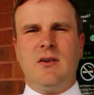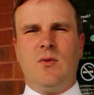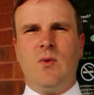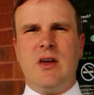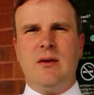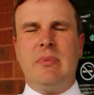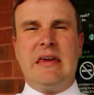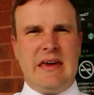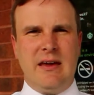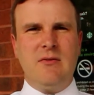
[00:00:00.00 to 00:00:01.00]
we
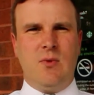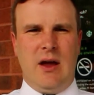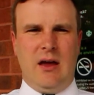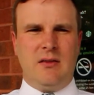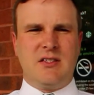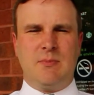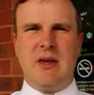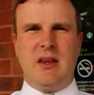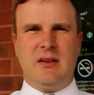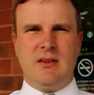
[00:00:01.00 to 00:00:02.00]
begin with
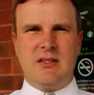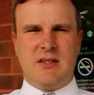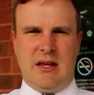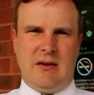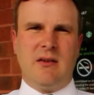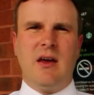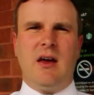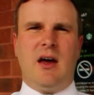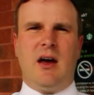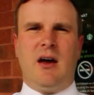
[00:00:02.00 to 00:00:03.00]
speaking and listening.
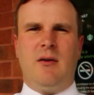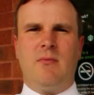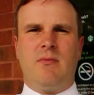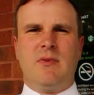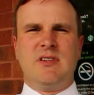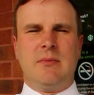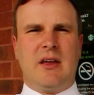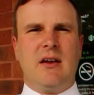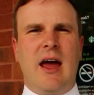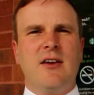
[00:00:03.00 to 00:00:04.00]
It seemed
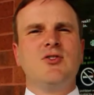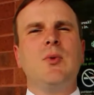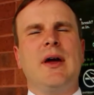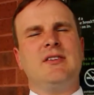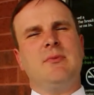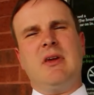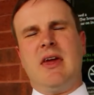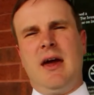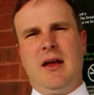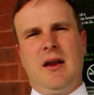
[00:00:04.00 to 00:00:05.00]
like a natural way to
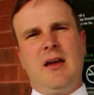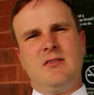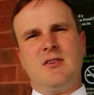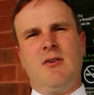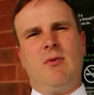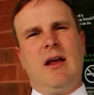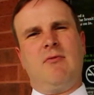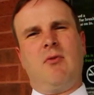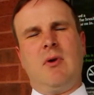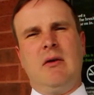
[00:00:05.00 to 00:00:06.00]
begin, and so
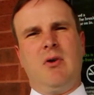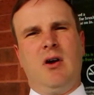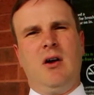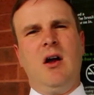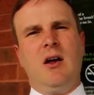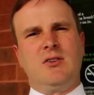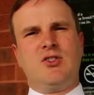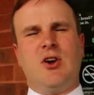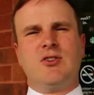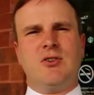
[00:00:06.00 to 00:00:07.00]
whenever we were
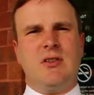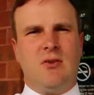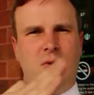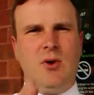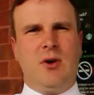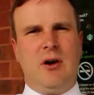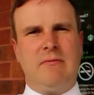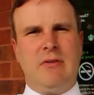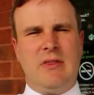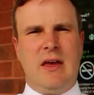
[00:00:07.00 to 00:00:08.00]
structuring the order
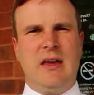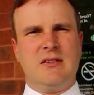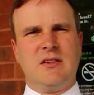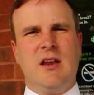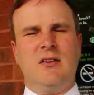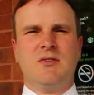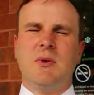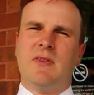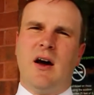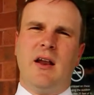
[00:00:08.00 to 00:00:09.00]
of the 8 standards, we
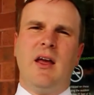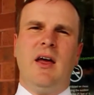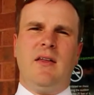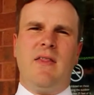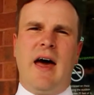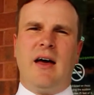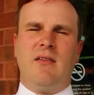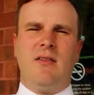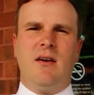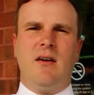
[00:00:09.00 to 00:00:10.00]
thought that
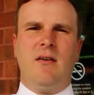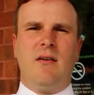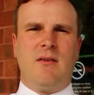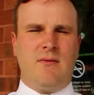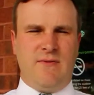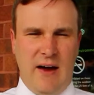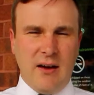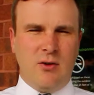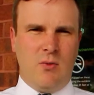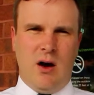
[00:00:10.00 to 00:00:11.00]
the
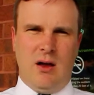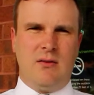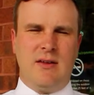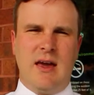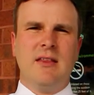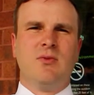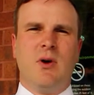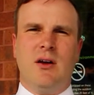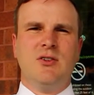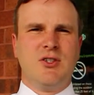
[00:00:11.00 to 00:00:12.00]
final one, the 8th
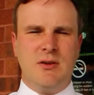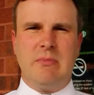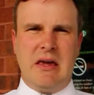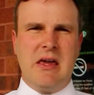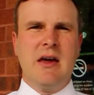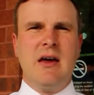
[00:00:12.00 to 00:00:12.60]
one, should be